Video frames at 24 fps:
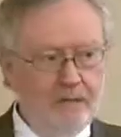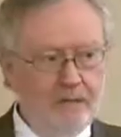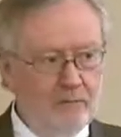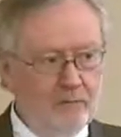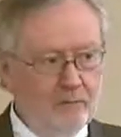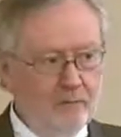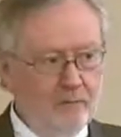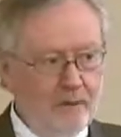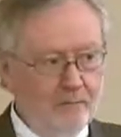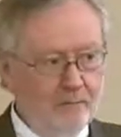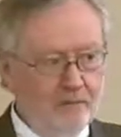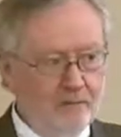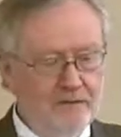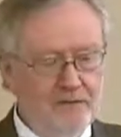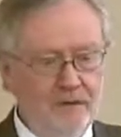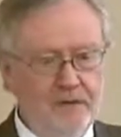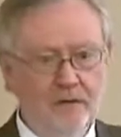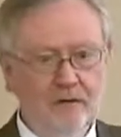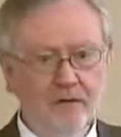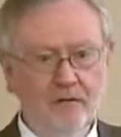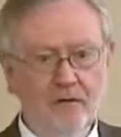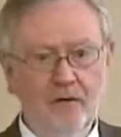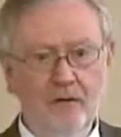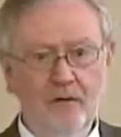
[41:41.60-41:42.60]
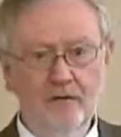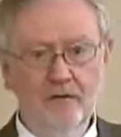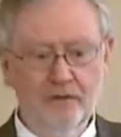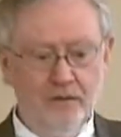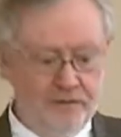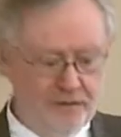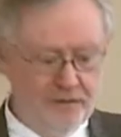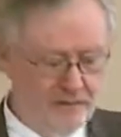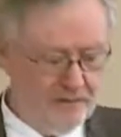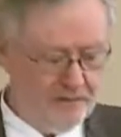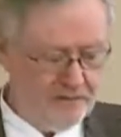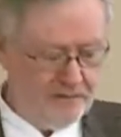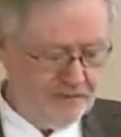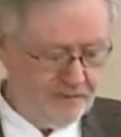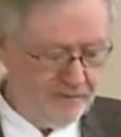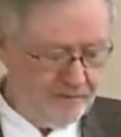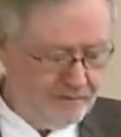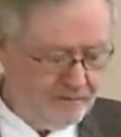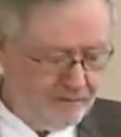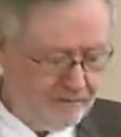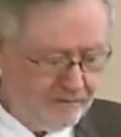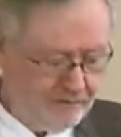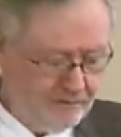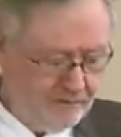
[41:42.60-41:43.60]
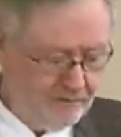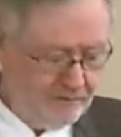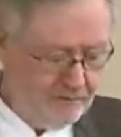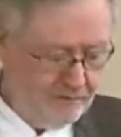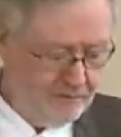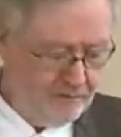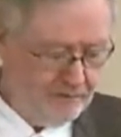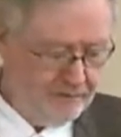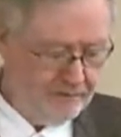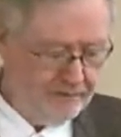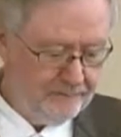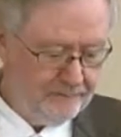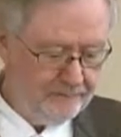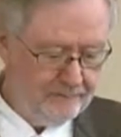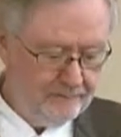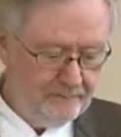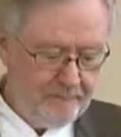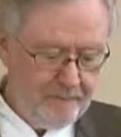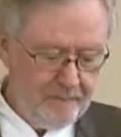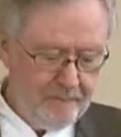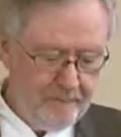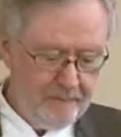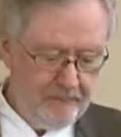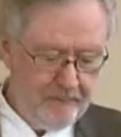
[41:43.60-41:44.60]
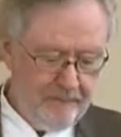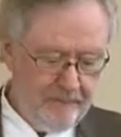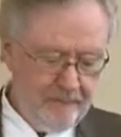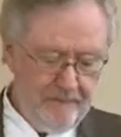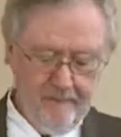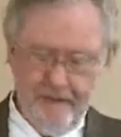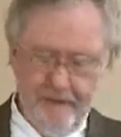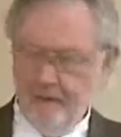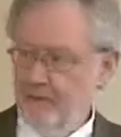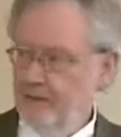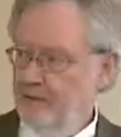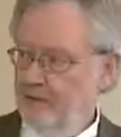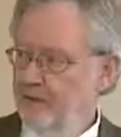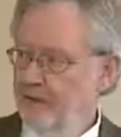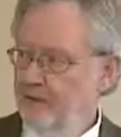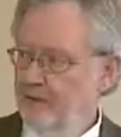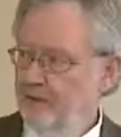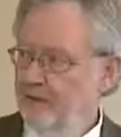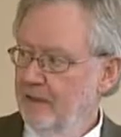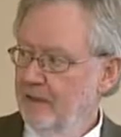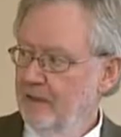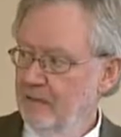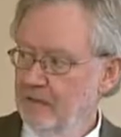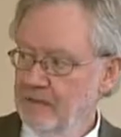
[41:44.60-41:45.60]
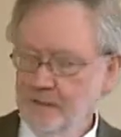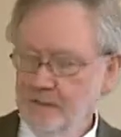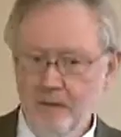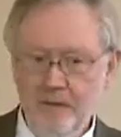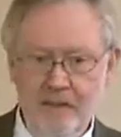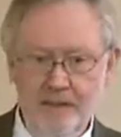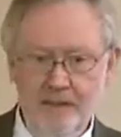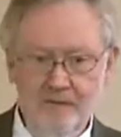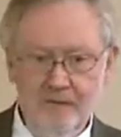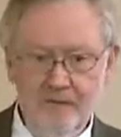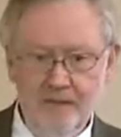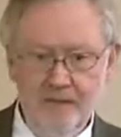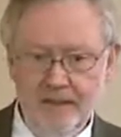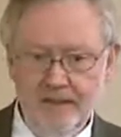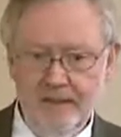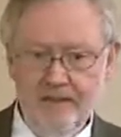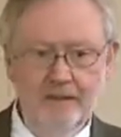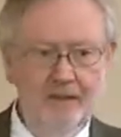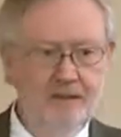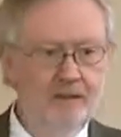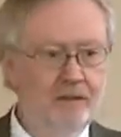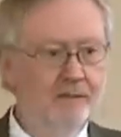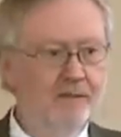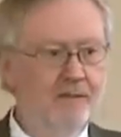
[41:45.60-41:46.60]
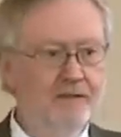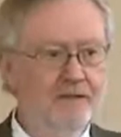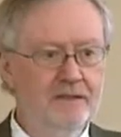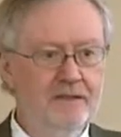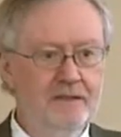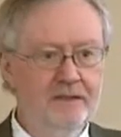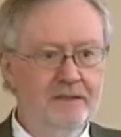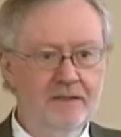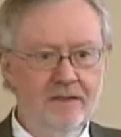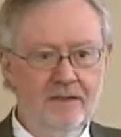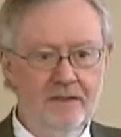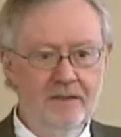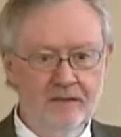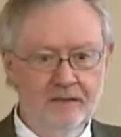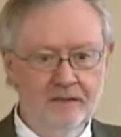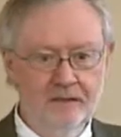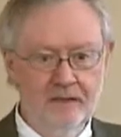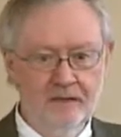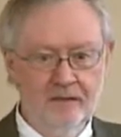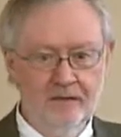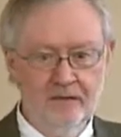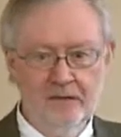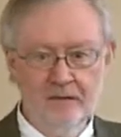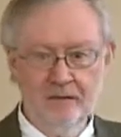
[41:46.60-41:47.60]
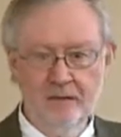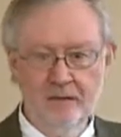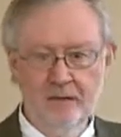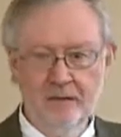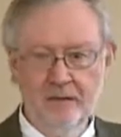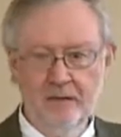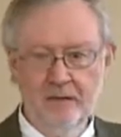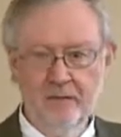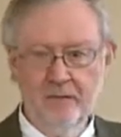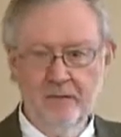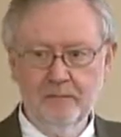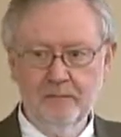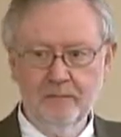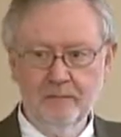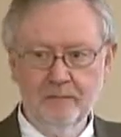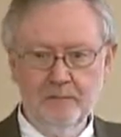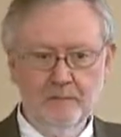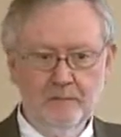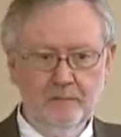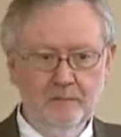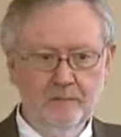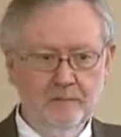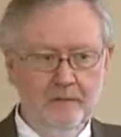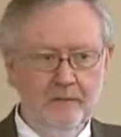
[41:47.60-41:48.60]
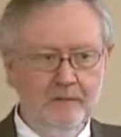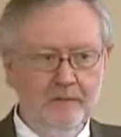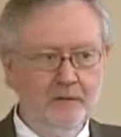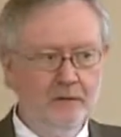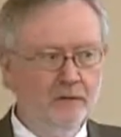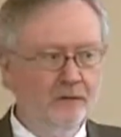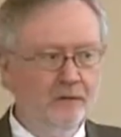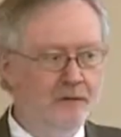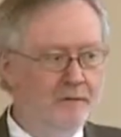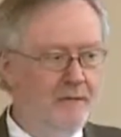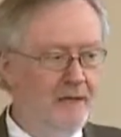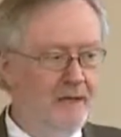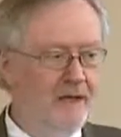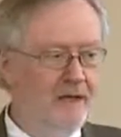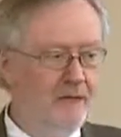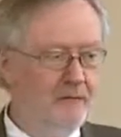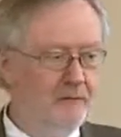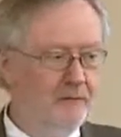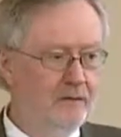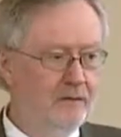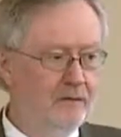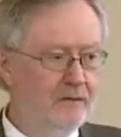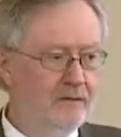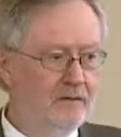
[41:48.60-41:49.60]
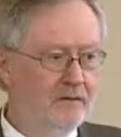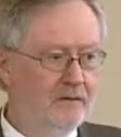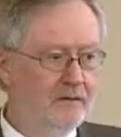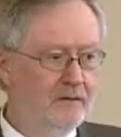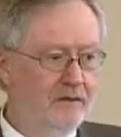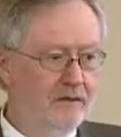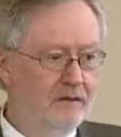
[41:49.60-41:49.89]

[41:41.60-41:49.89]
represented all the use areas of the community. If we didn't get a response on that letter, we'd send another letter. I mean, we bend over backwards